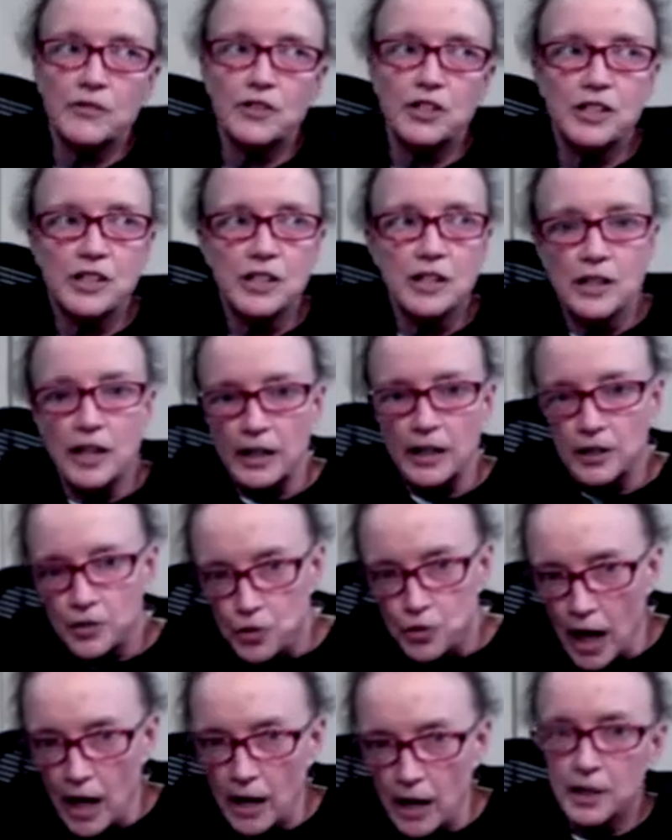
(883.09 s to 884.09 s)
She did like
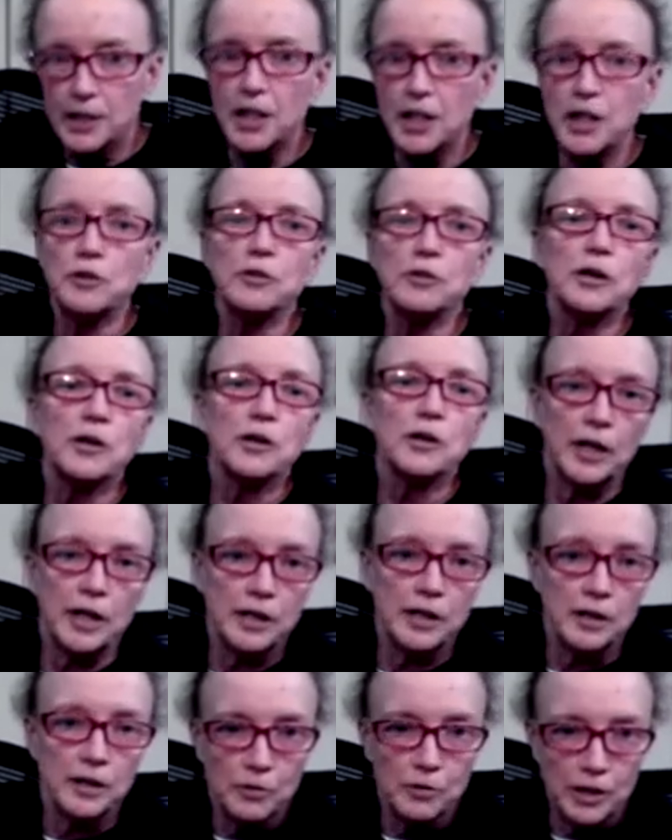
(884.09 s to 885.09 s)
trial and error
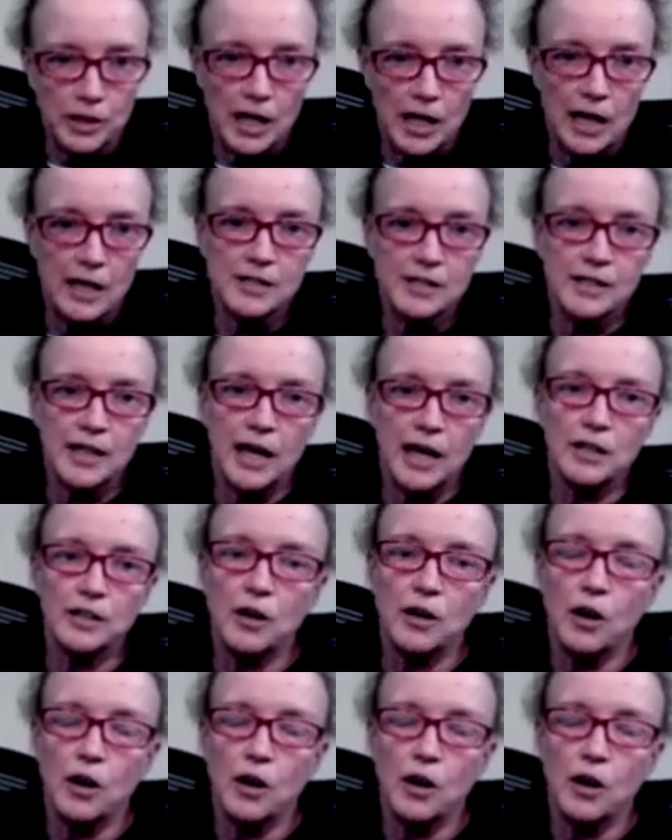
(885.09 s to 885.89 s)
and realized that,